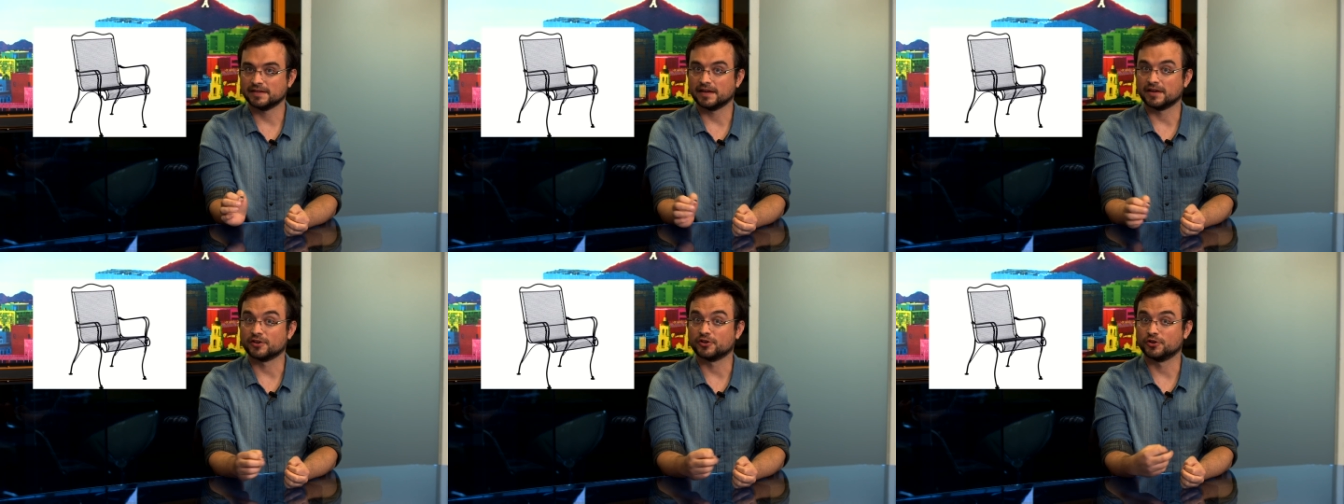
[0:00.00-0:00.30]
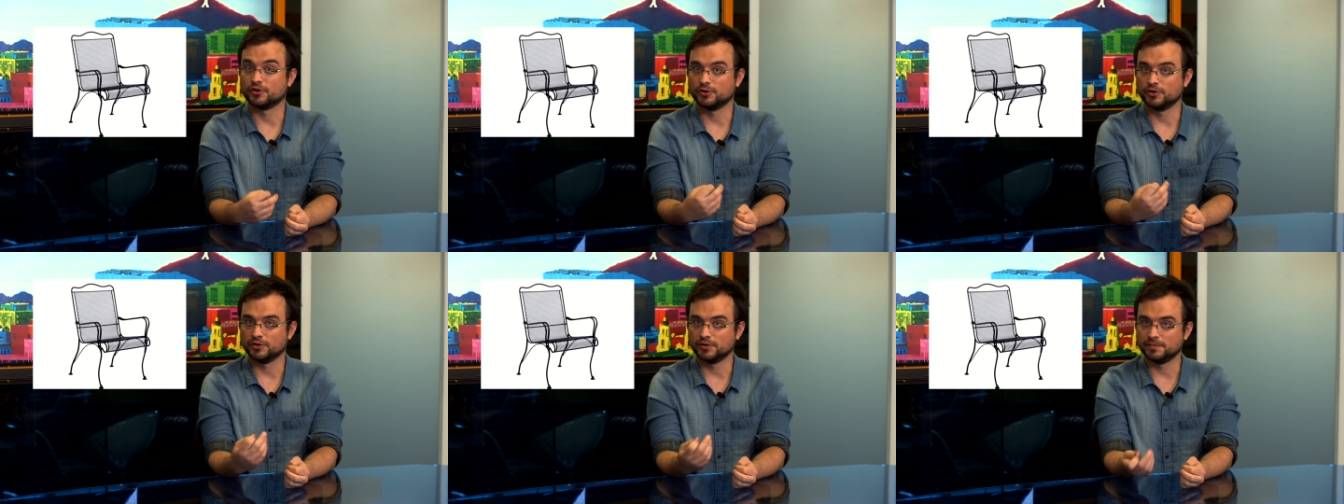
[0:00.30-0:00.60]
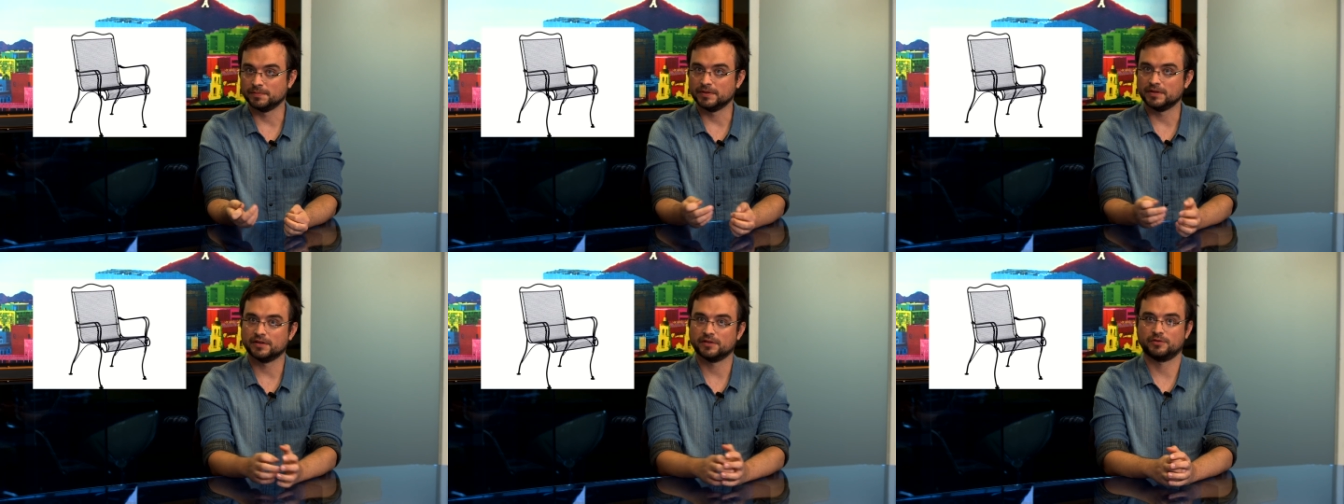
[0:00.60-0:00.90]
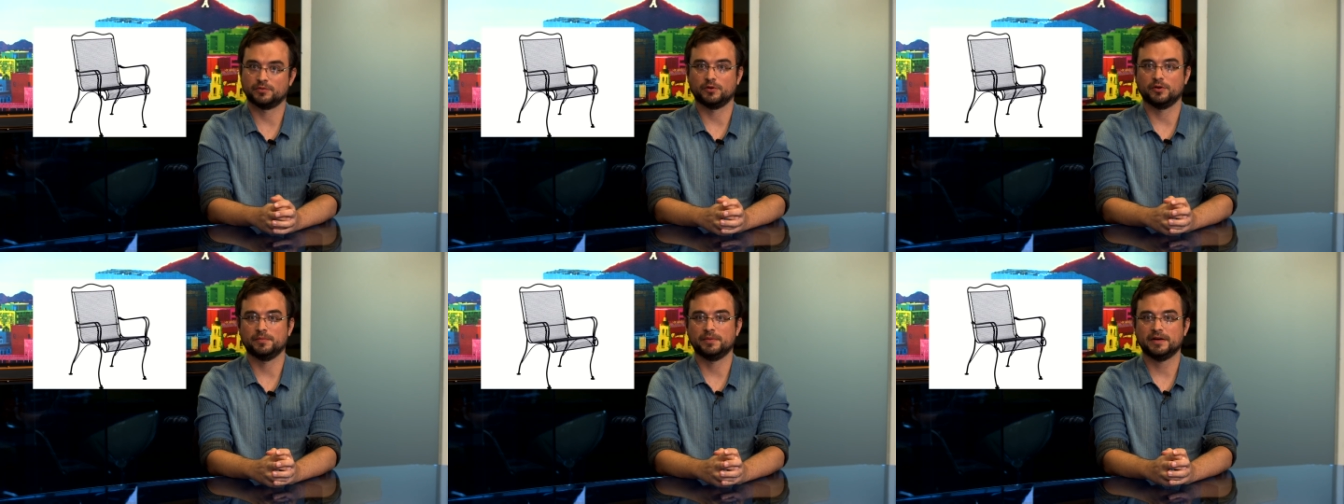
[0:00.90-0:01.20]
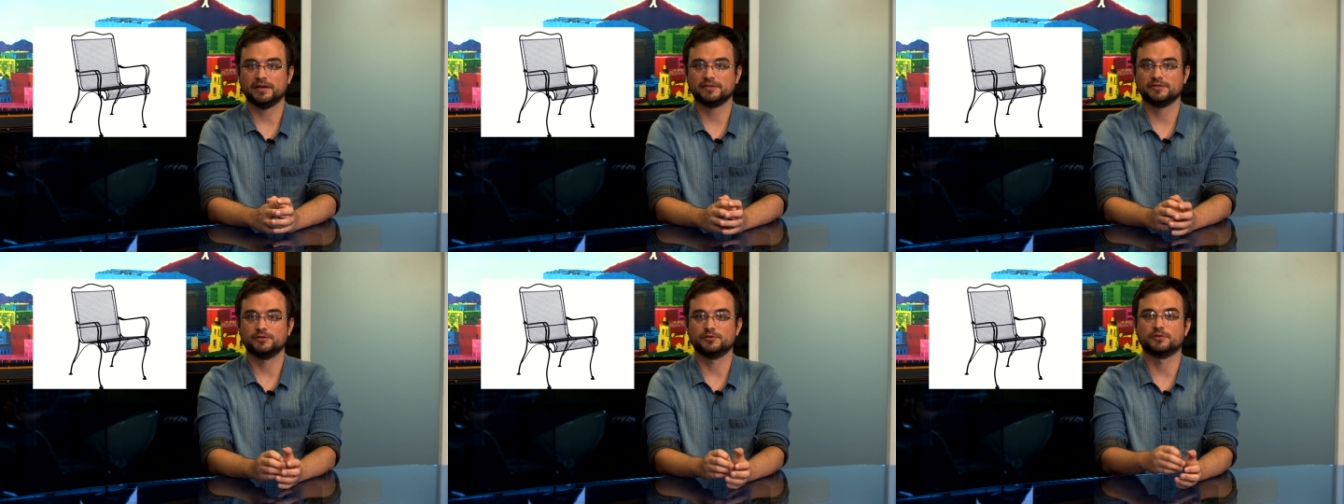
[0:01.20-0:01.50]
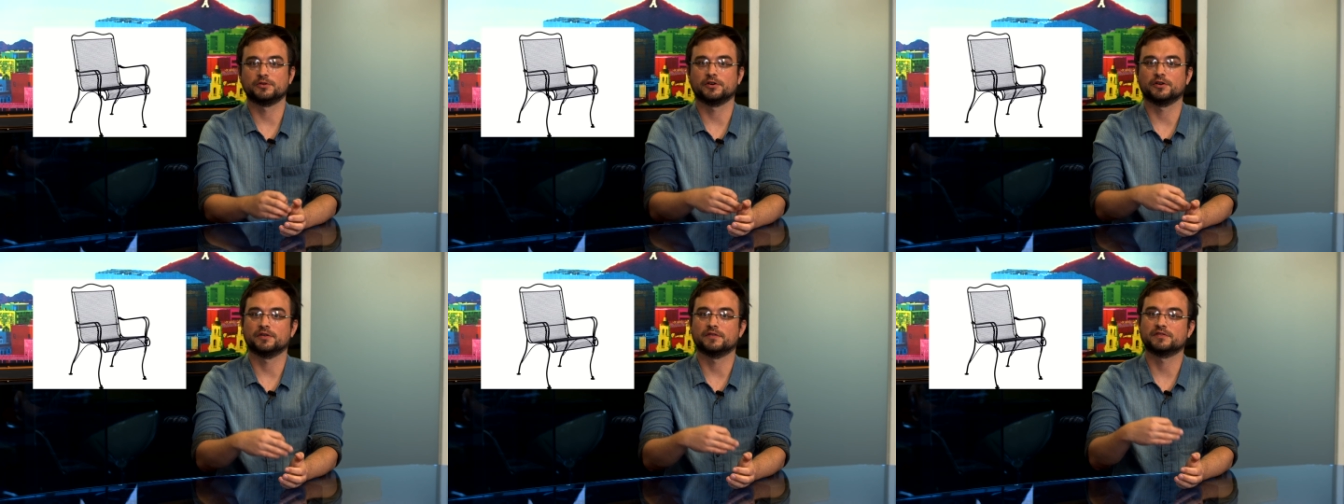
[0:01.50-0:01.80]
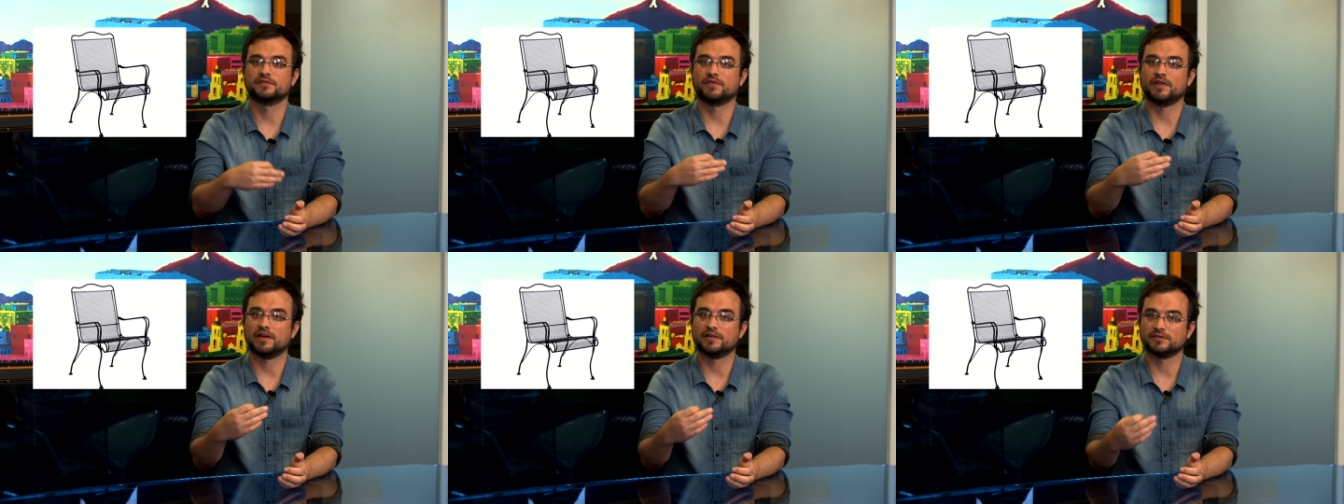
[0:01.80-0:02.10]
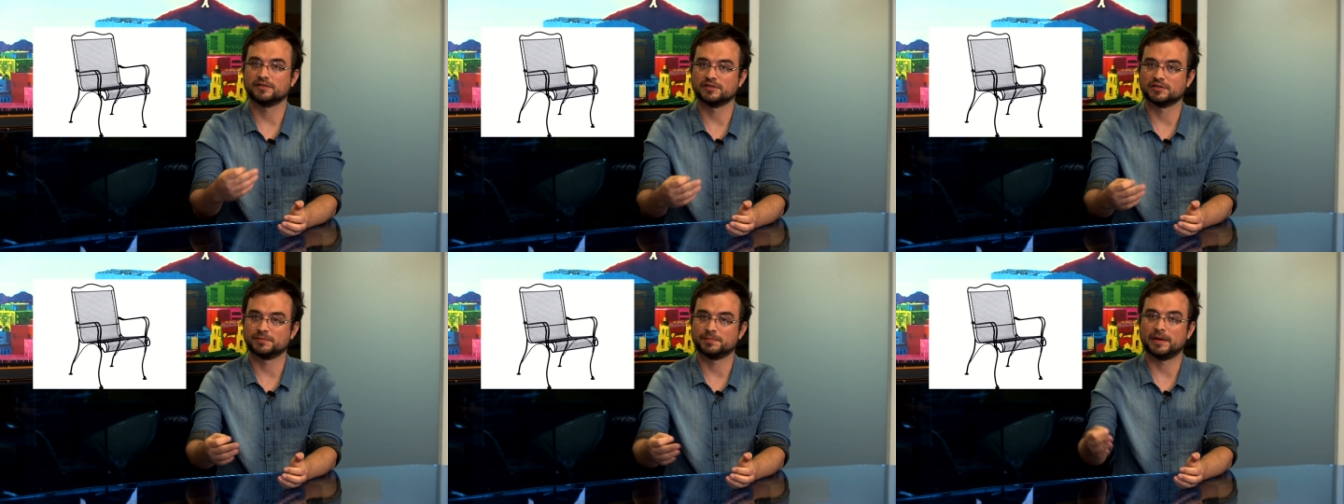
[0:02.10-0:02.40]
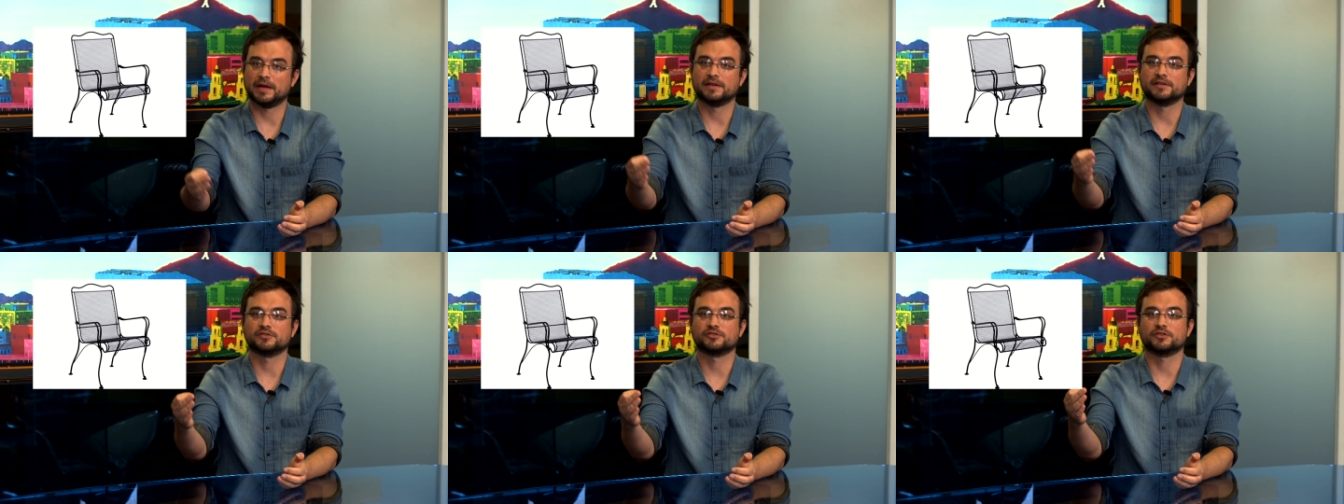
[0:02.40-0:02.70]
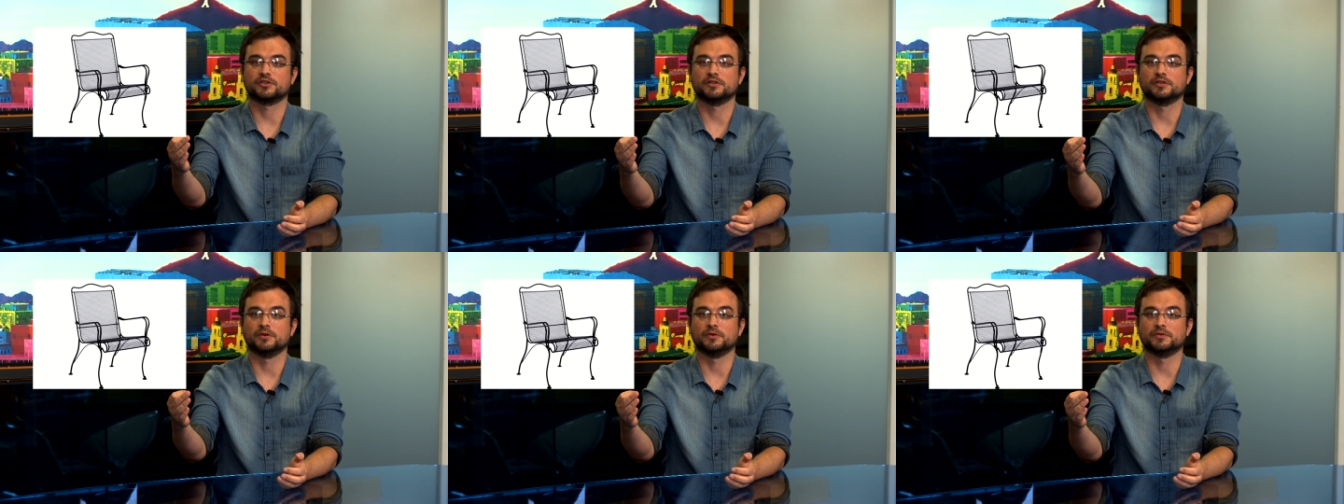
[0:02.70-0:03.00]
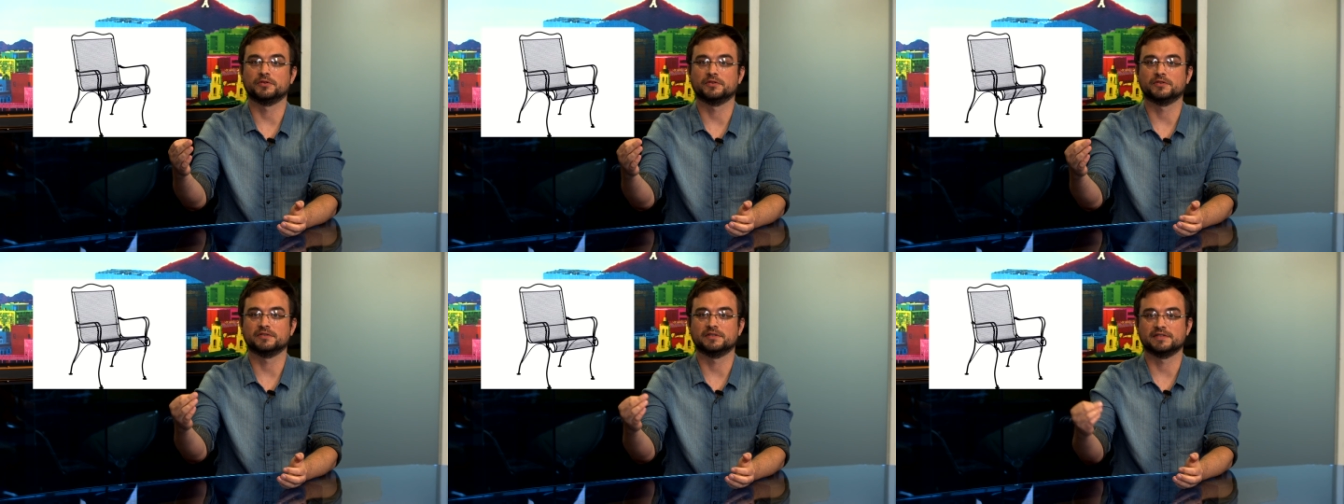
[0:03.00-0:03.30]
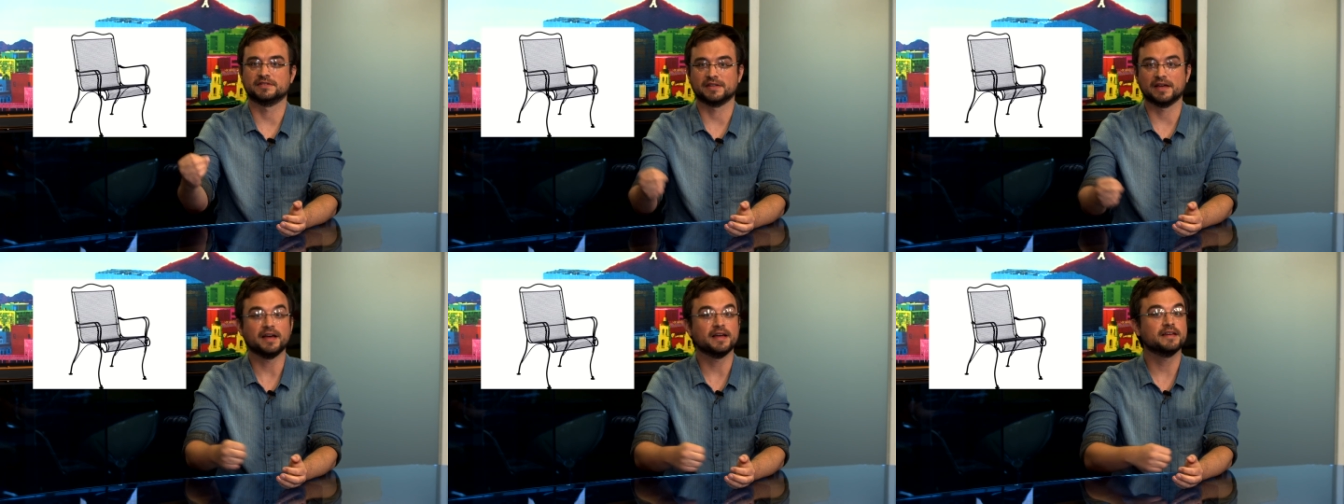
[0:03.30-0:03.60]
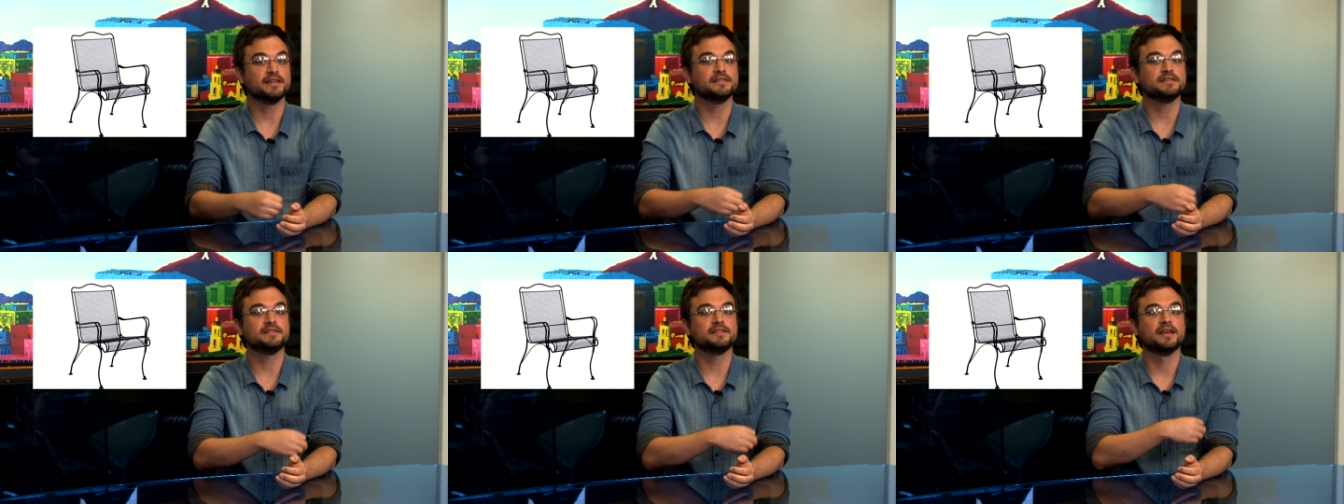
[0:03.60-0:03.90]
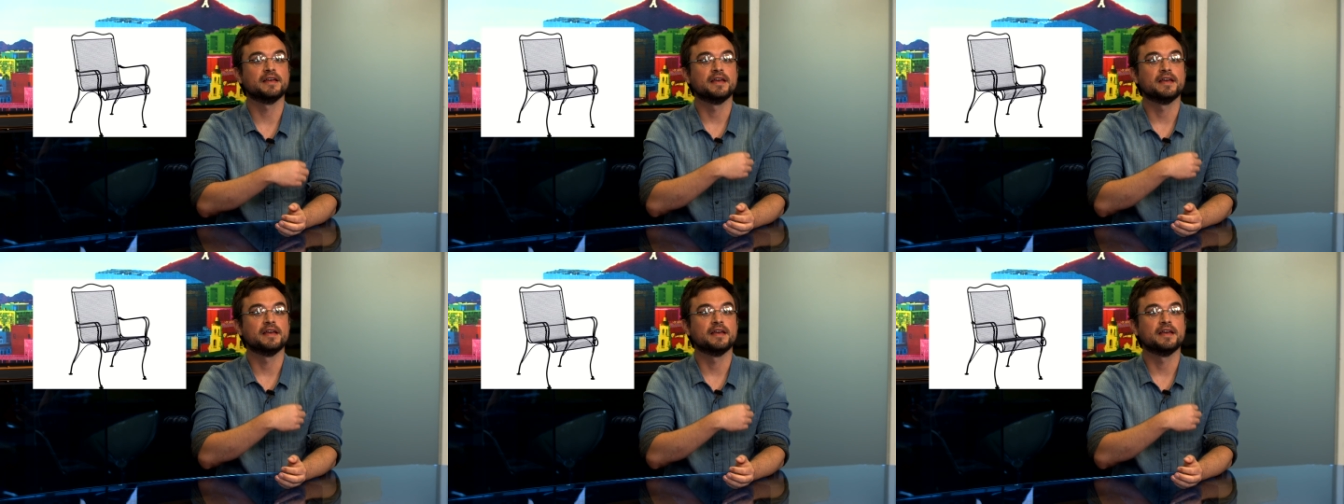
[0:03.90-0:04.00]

could be a throwback to curves found in Spanish colonial design,